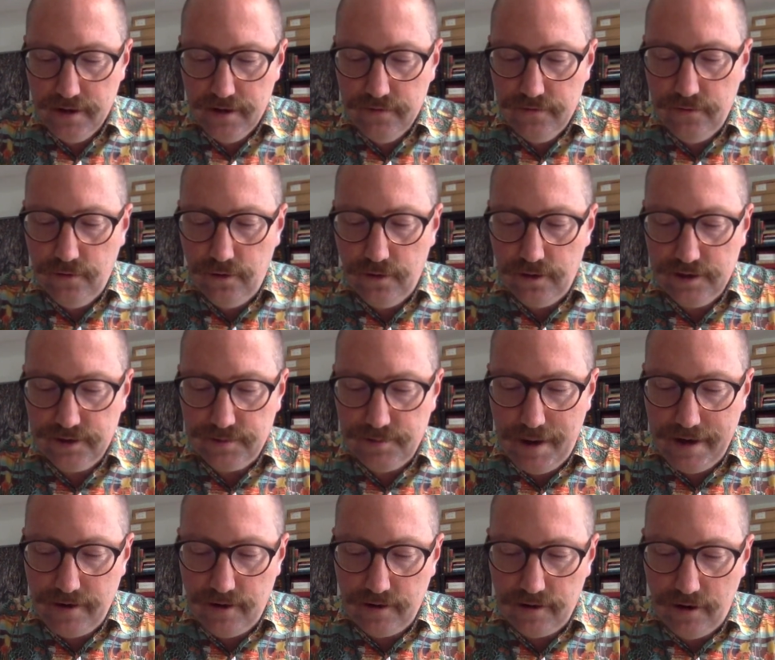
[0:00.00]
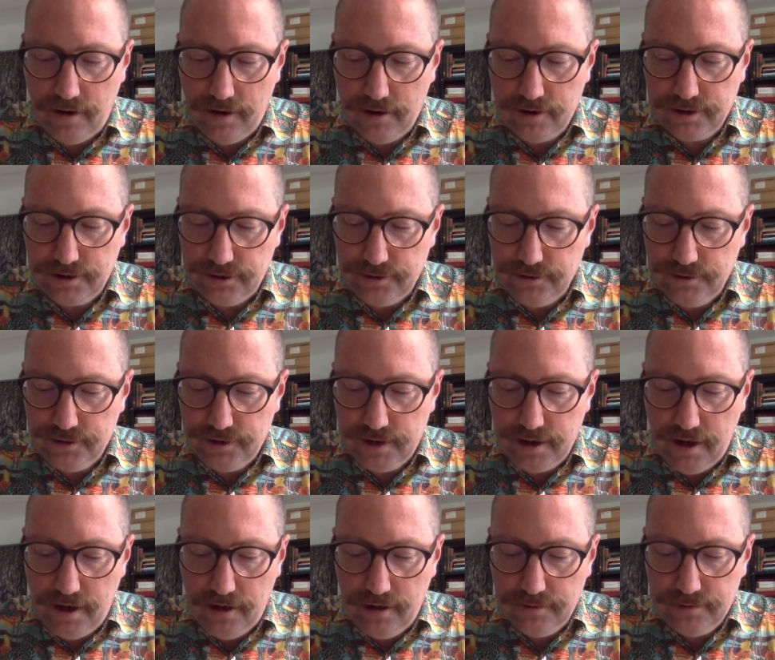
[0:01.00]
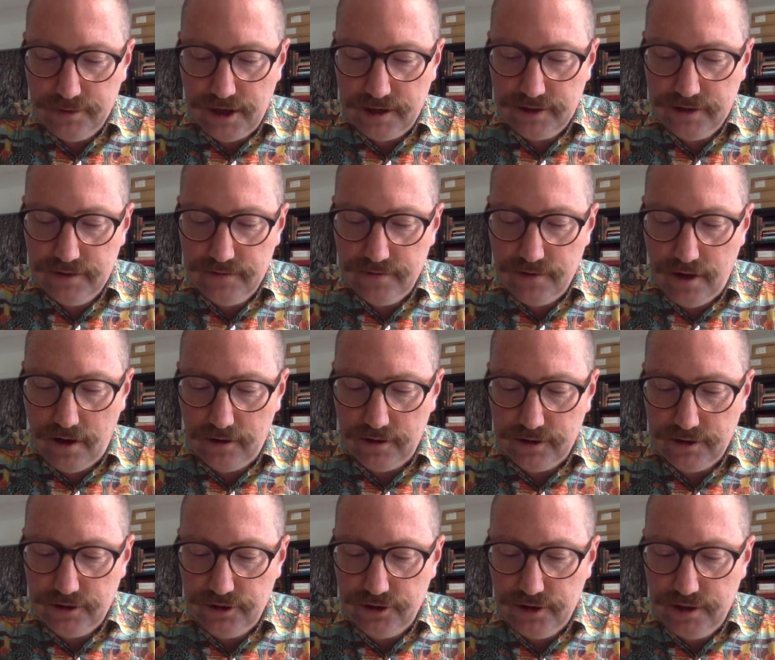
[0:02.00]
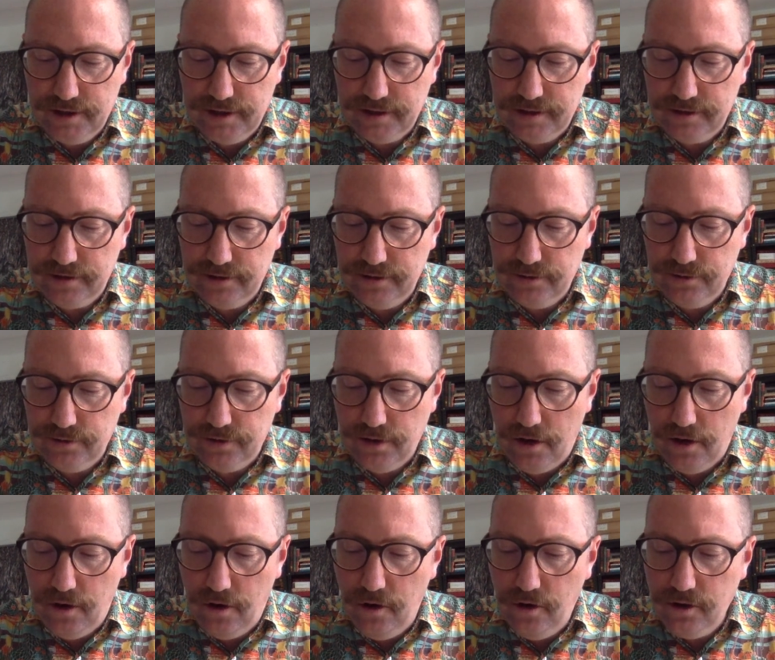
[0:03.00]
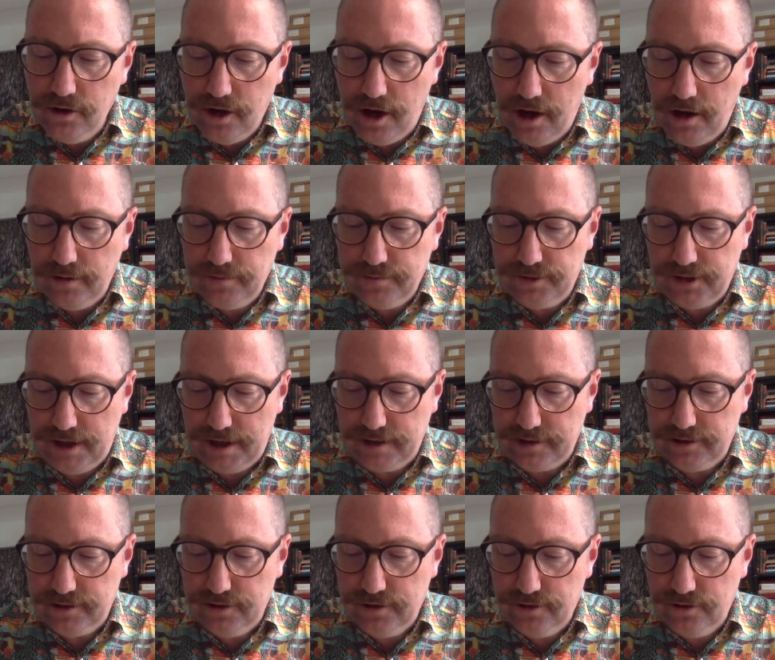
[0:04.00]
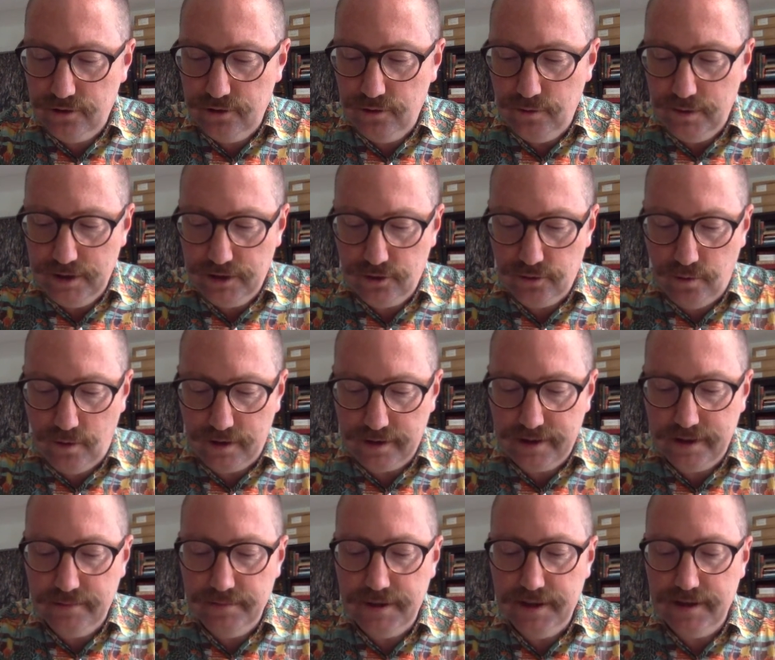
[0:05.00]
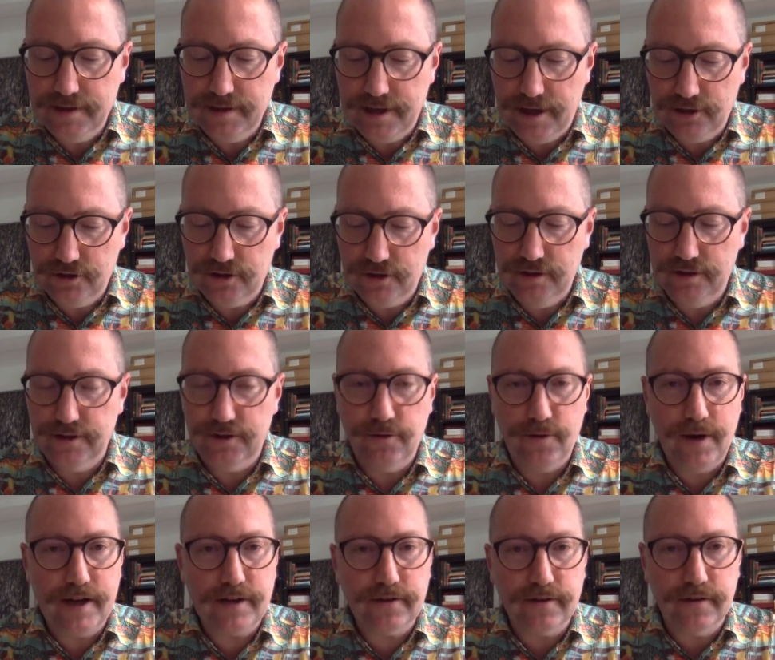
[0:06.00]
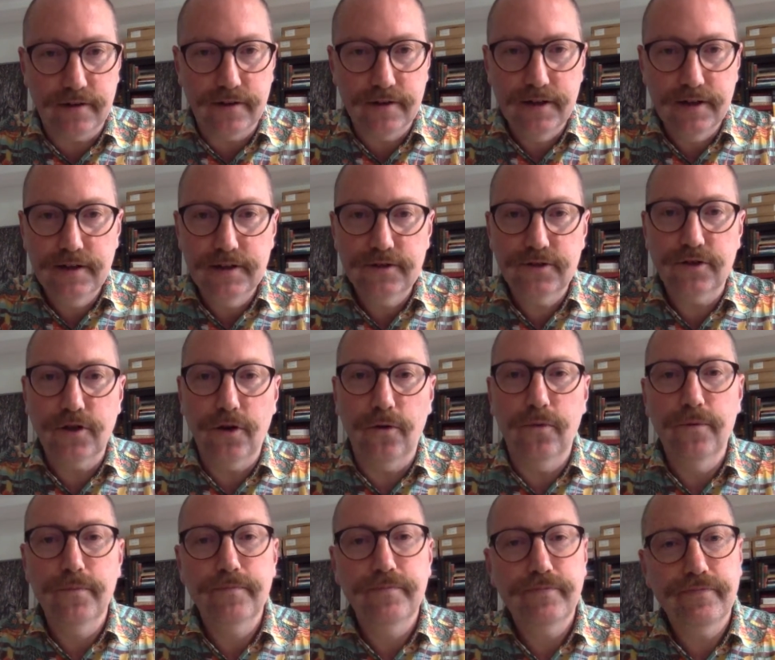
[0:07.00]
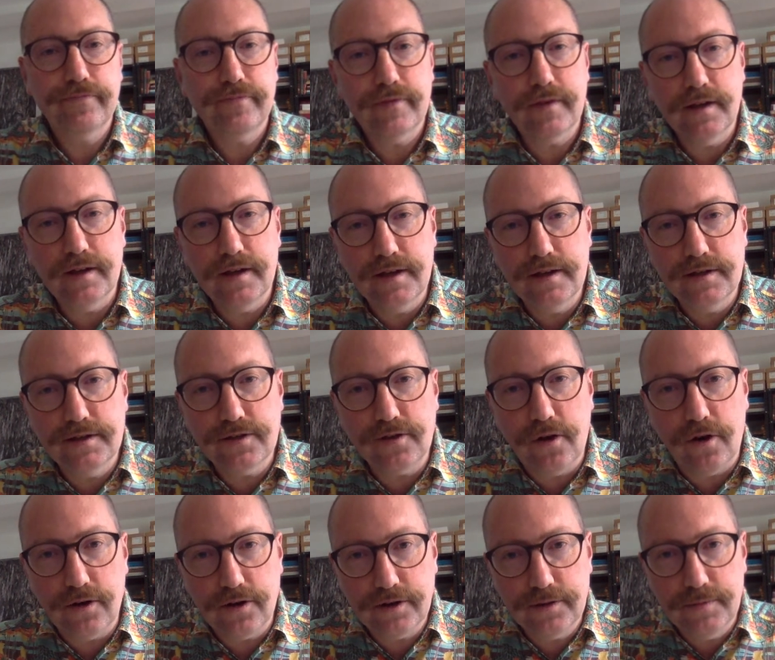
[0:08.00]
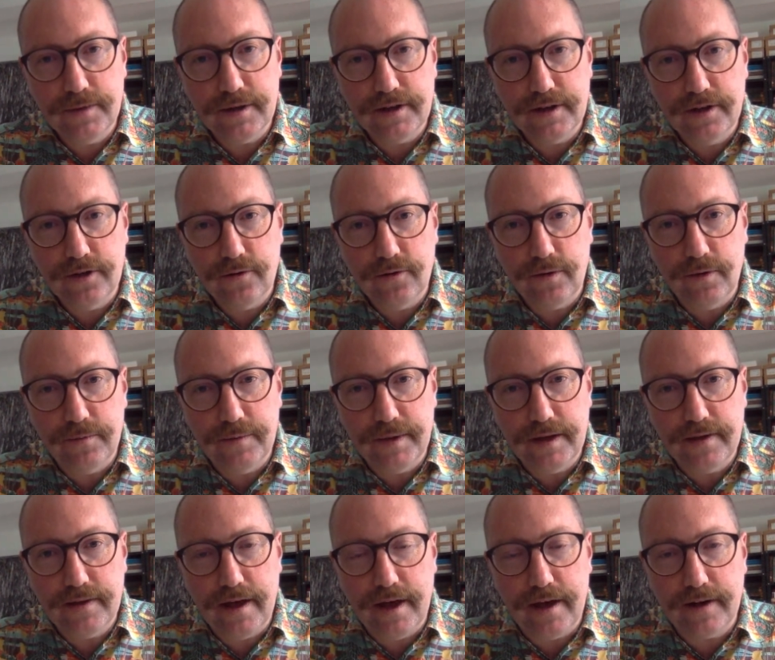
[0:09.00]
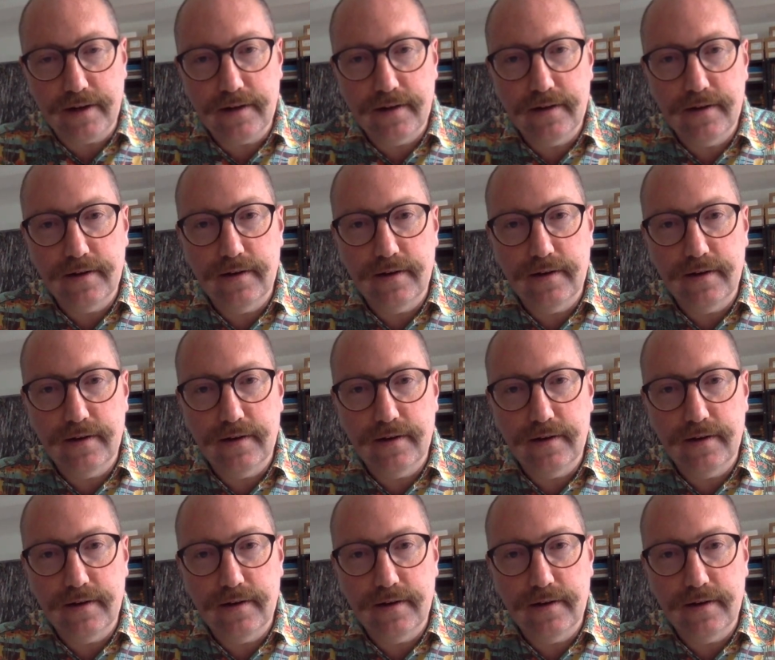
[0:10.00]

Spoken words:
For, as Meinong argues, the objects of knowledge include all objects to which one can be intentionally directed. So his argument here will be that